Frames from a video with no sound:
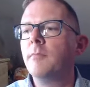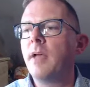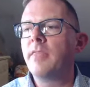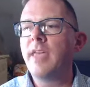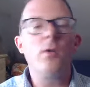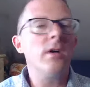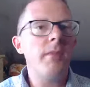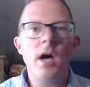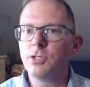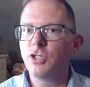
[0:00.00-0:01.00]
they weren't
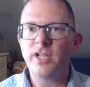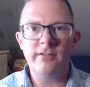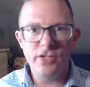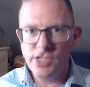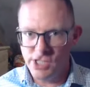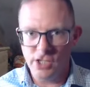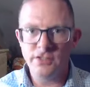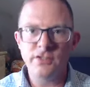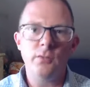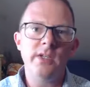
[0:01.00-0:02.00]
published every year,
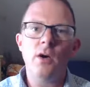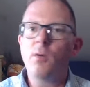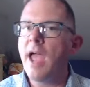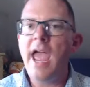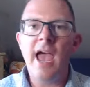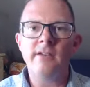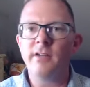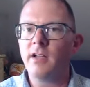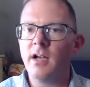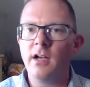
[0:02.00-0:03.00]
so we don't have
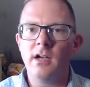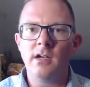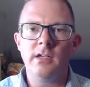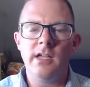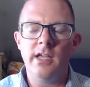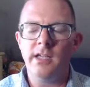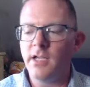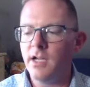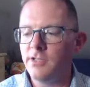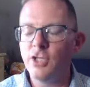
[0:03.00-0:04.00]
a
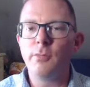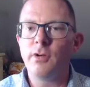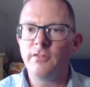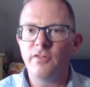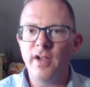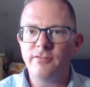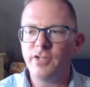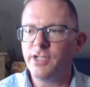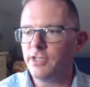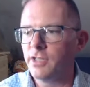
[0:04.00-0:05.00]
yearbook for every
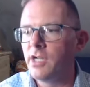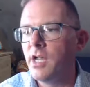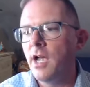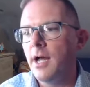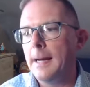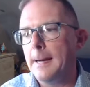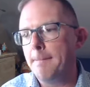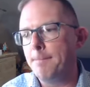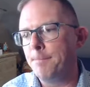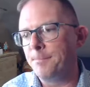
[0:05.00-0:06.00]
year.
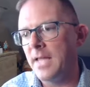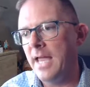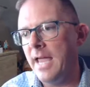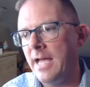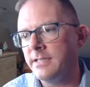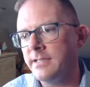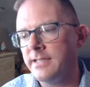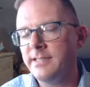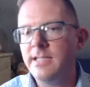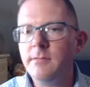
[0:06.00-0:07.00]
And it
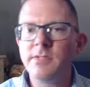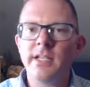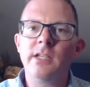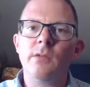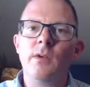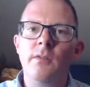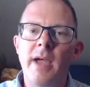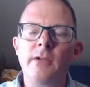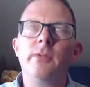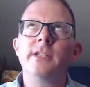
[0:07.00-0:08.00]
seems like
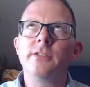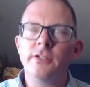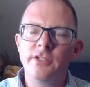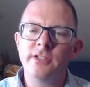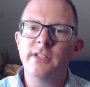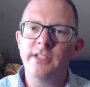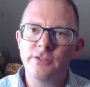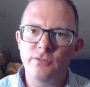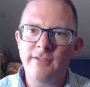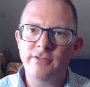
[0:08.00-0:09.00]
my research into the East
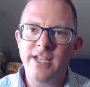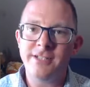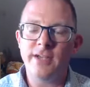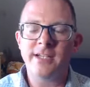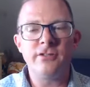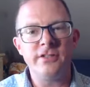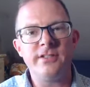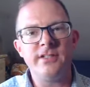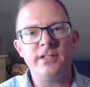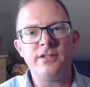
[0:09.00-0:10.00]
Aurora Advertiser actually
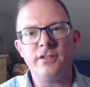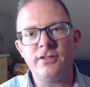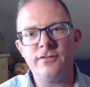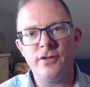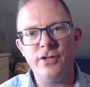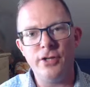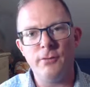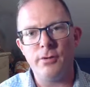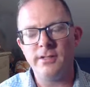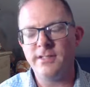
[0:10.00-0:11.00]
just did a search for a
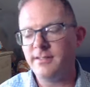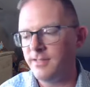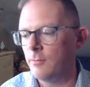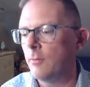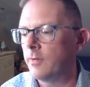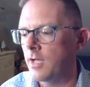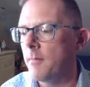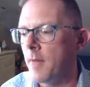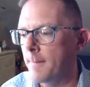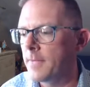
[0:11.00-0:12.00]
yearbook to see what would
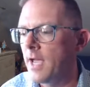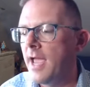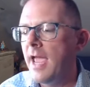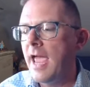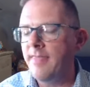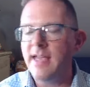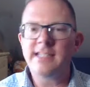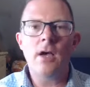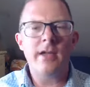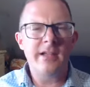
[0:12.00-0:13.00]
come up. And that's
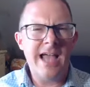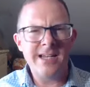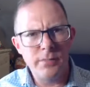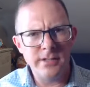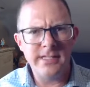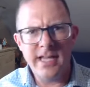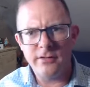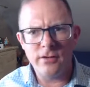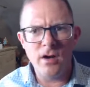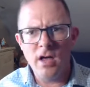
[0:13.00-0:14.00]
how I kind of put
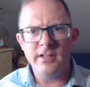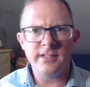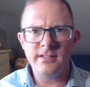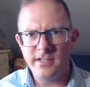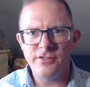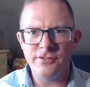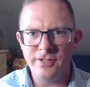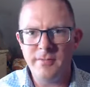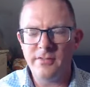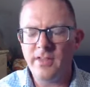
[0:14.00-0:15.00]
together all this history
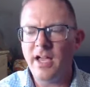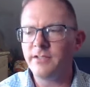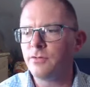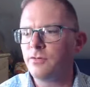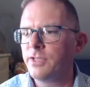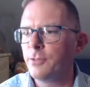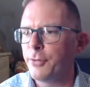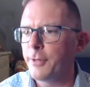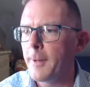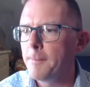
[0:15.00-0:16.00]
about the high school
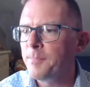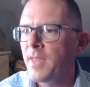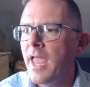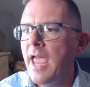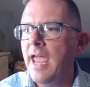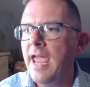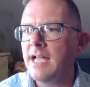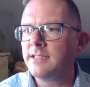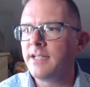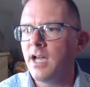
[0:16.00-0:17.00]
yearbook.
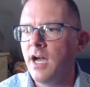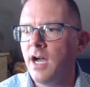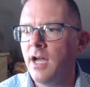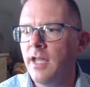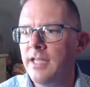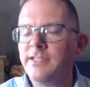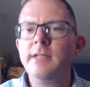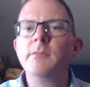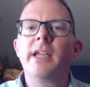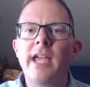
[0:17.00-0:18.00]
And it
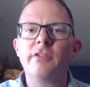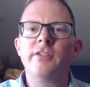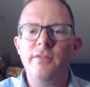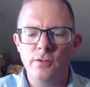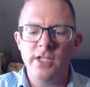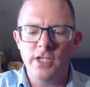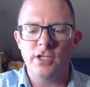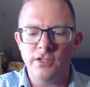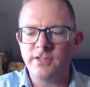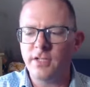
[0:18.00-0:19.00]
seemed like every few
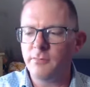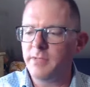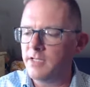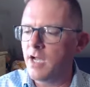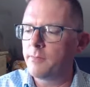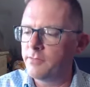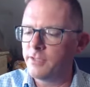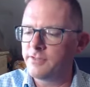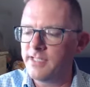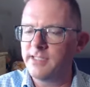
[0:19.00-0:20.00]
years there'd be a couple
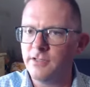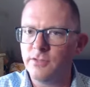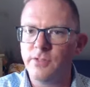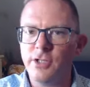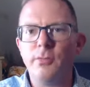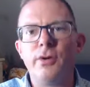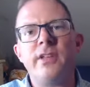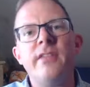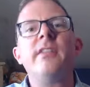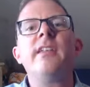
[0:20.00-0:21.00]
years they didn't do a yearbook,
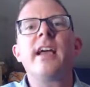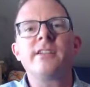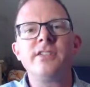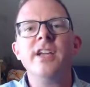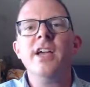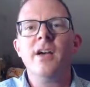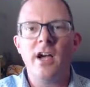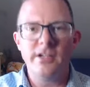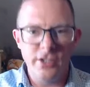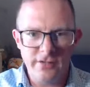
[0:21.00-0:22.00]
and then the next
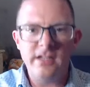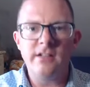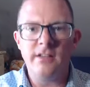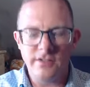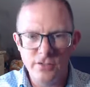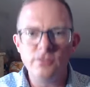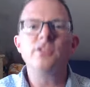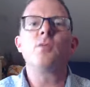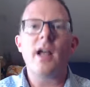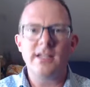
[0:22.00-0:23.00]
year the
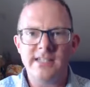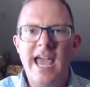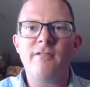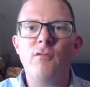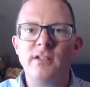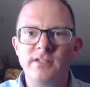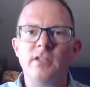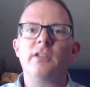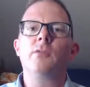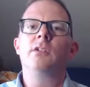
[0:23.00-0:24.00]
students wanted to have one,
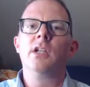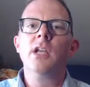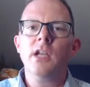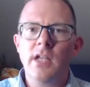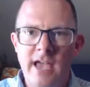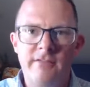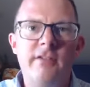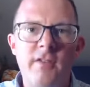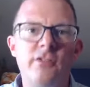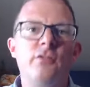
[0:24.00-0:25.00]
so they would have a
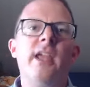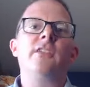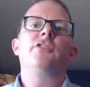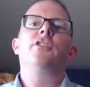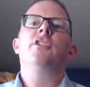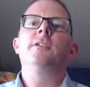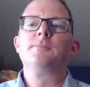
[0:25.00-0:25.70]
fundraiser